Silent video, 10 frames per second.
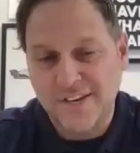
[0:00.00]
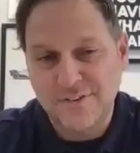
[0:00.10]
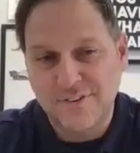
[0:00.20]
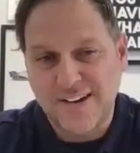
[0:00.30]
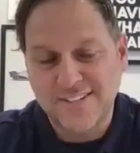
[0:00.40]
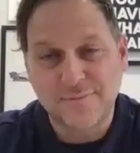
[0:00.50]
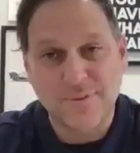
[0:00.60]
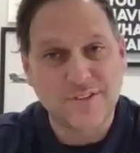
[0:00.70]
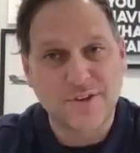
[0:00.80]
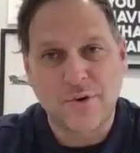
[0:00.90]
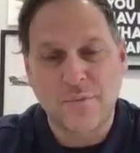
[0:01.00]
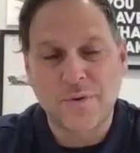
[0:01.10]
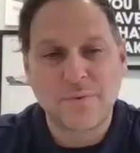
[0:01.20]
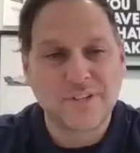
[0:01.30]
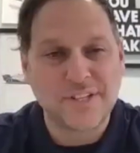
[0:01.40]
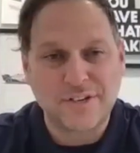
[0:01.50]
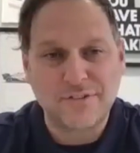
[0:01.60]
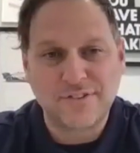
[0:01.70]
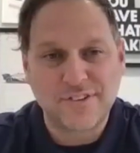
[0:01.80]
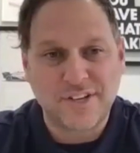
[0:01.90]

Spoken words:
thank you for asking me. We believe,